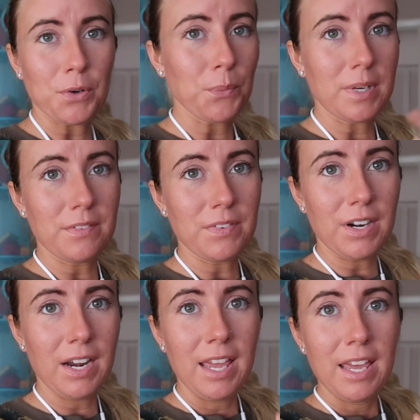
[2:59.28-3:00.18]
or
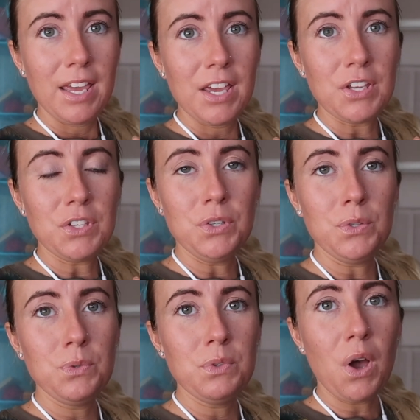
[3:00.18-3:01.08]
whatever,
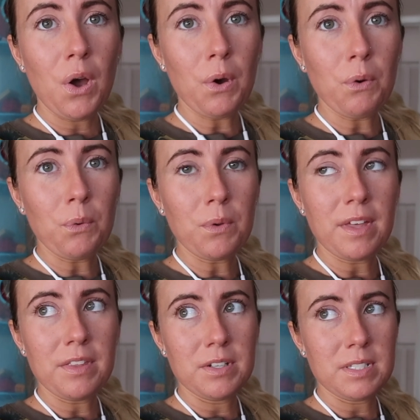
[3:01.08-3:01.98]
you know
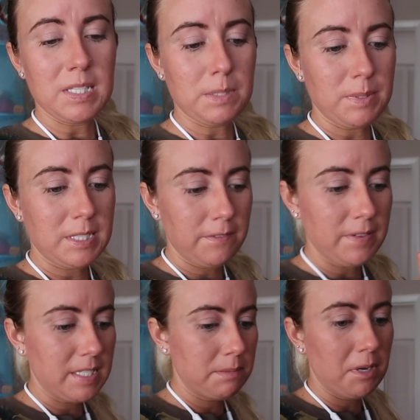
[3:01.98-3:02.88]
that there's a
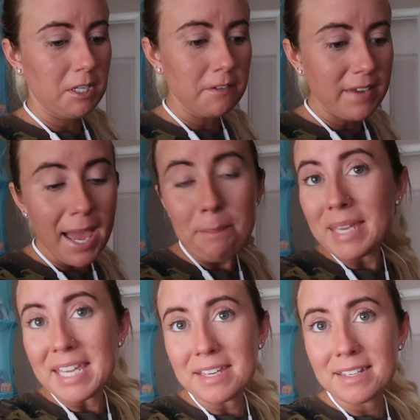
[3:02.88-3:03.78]
specific smell of cat
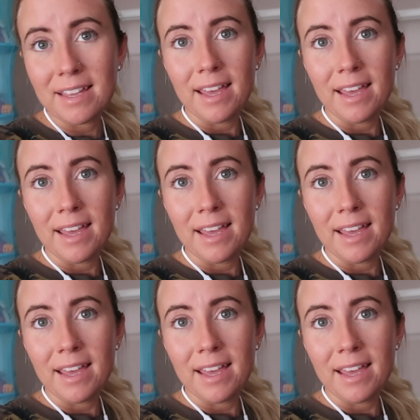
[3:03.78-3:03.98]
pee.